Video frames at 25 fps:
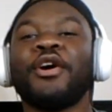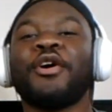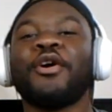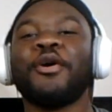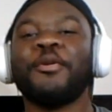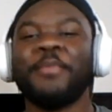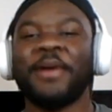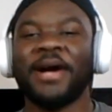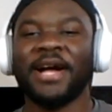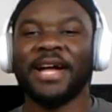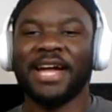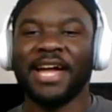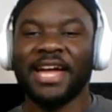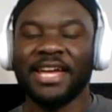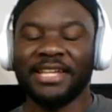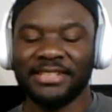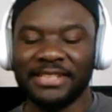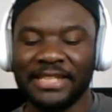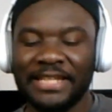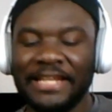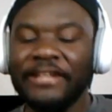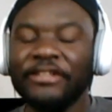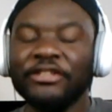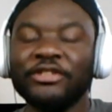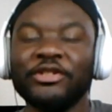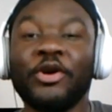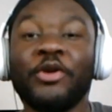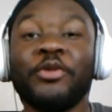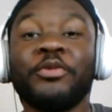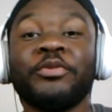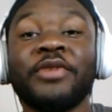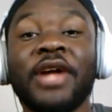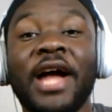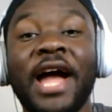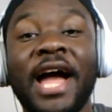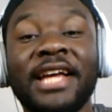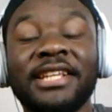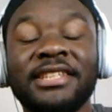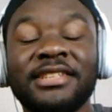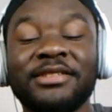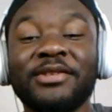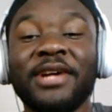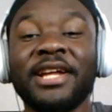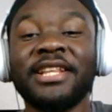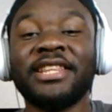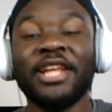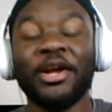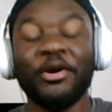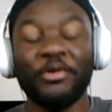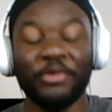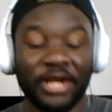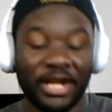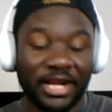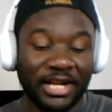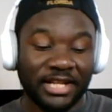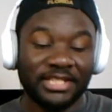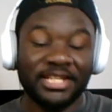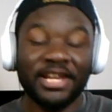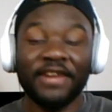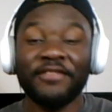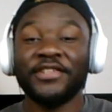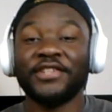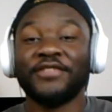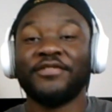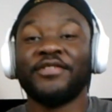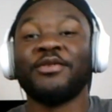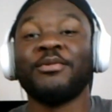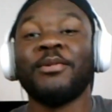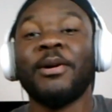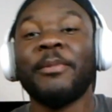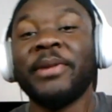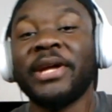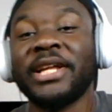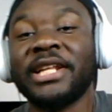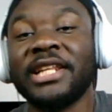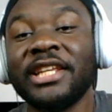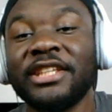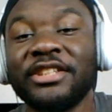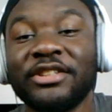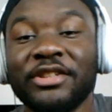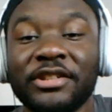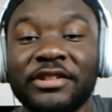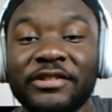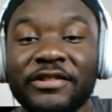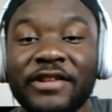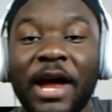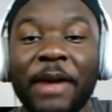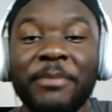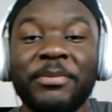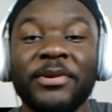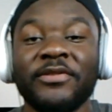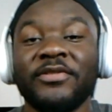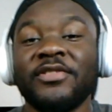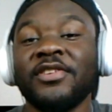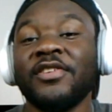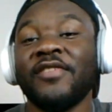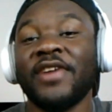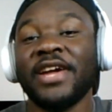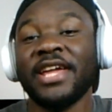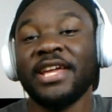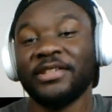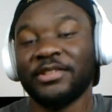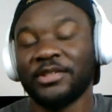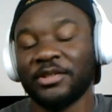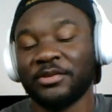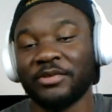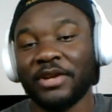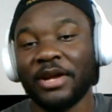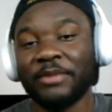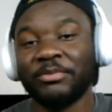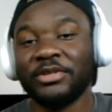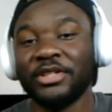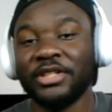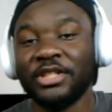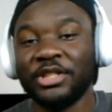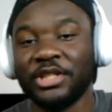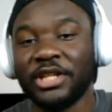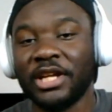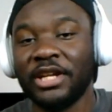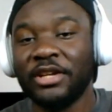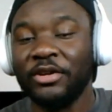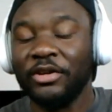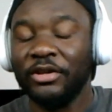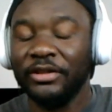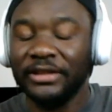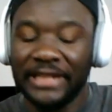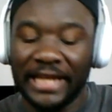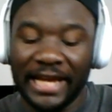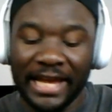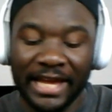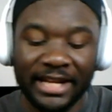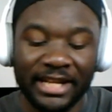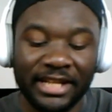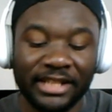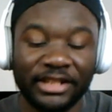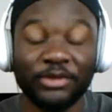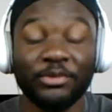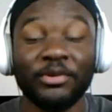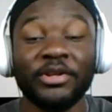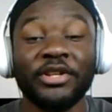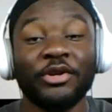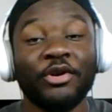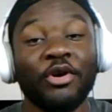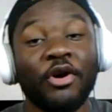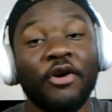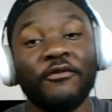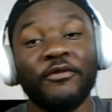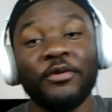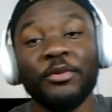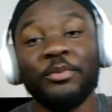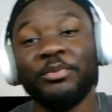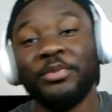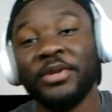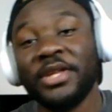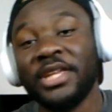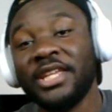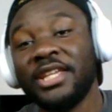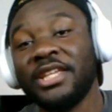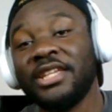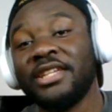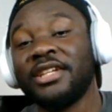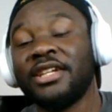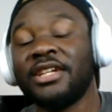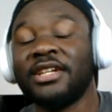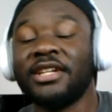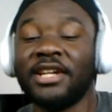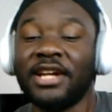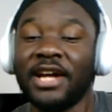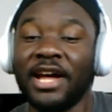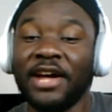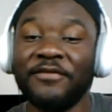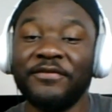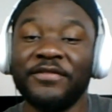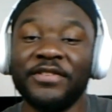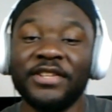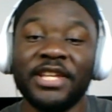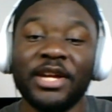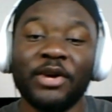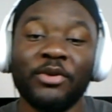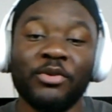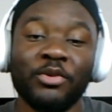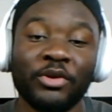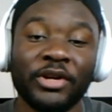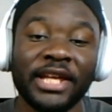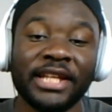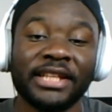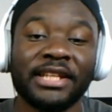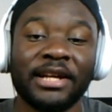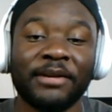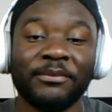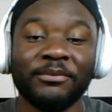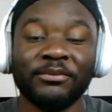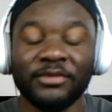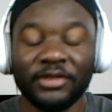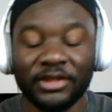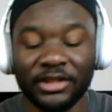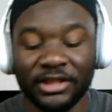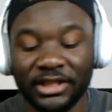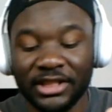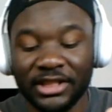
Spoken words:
Welcome back, guys. So, as I tell Nana JarViz Forum, I beg click subscribe if you never yet subscribe to this channel because anything we go on will be, come for you, we'll get them.